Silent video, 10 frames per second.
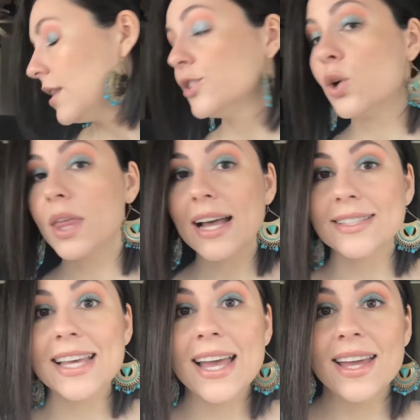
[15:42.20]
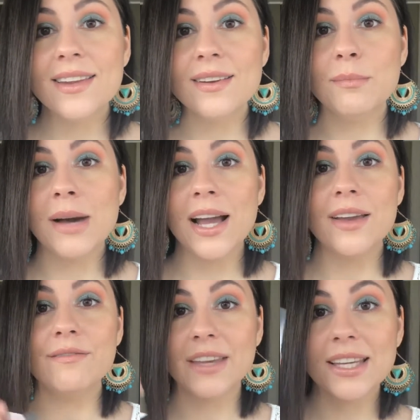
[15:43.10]
So that said,
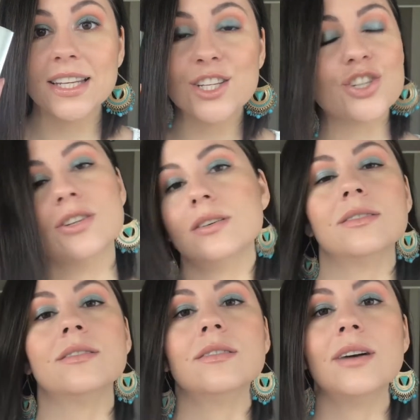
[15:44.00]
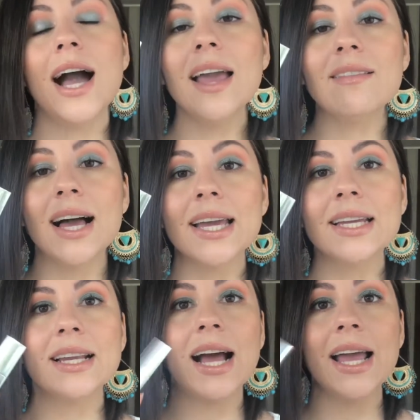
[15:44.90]
my Vanish
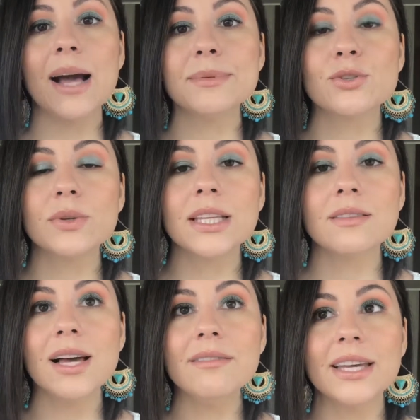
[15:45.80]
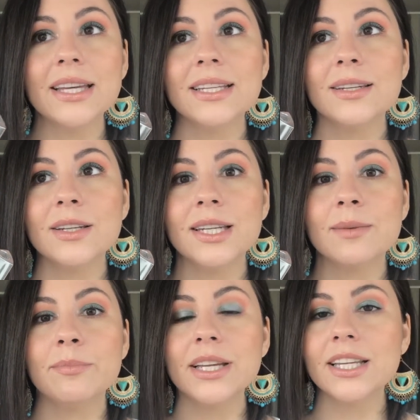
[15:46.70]
highlight, I absolutely love it,
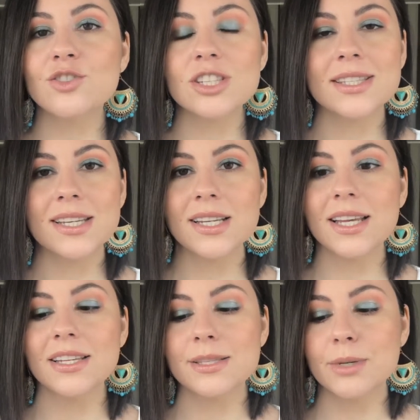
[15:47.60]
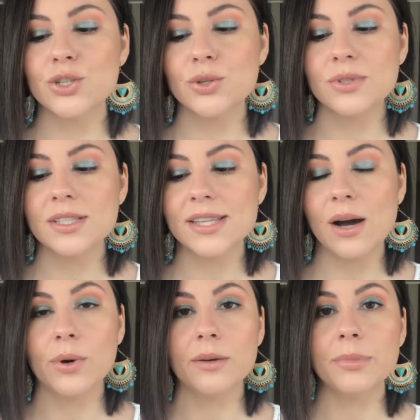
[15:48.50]
but it just didn't get as much use as
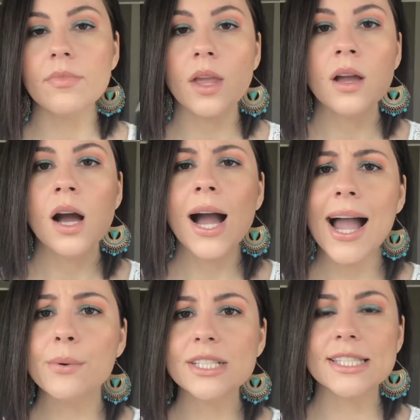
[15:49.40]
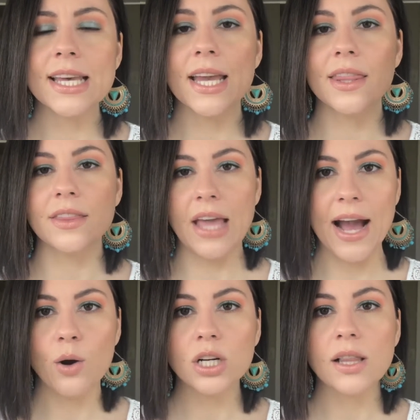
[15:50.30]
that one. I would say that the
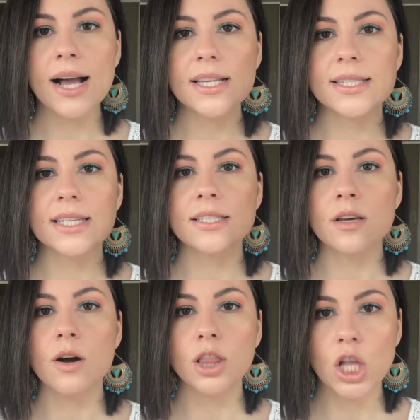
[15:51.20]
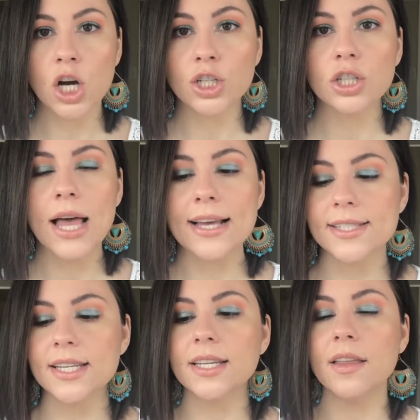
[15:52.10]
Hourglass is longer
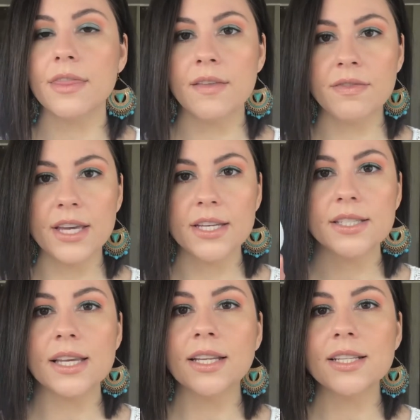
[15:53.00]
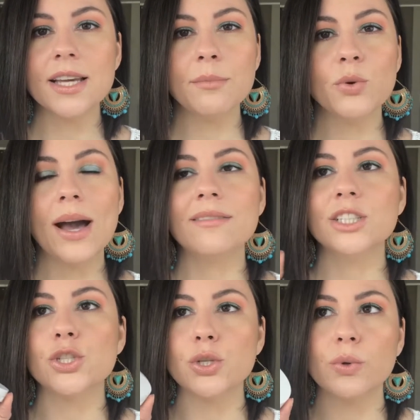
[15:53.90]
lasting than this. Anytime you have a
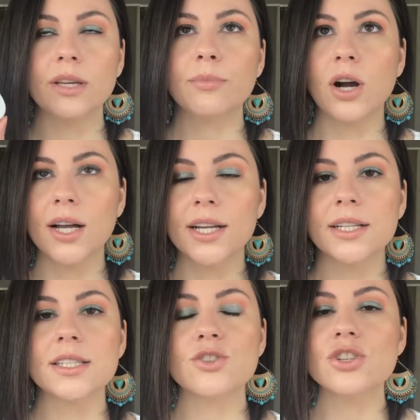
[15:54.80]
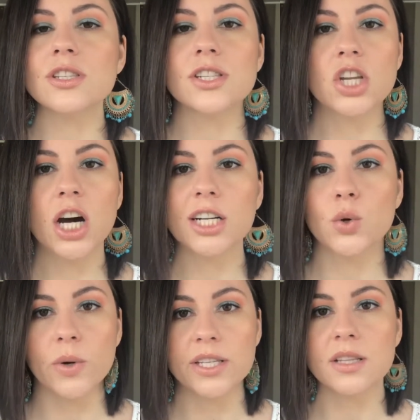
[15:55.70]
dewy product, it's just not
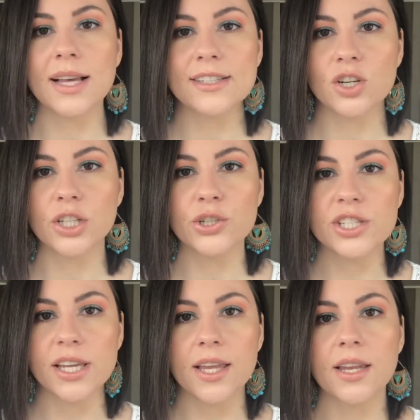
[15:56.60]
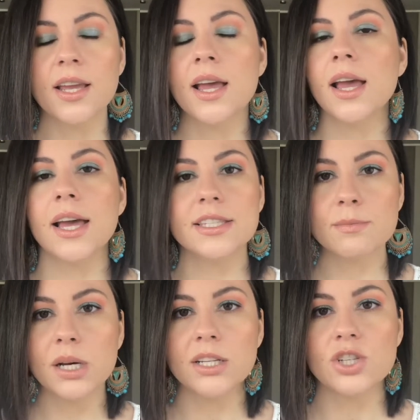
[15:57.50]
going to last on your skin as
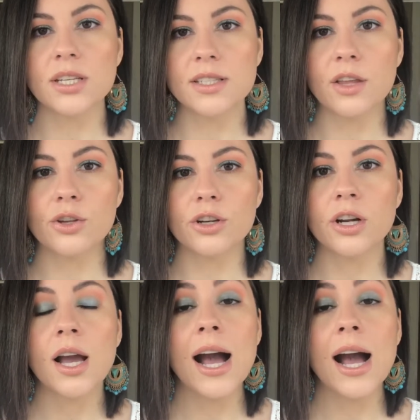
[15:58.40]
much as other.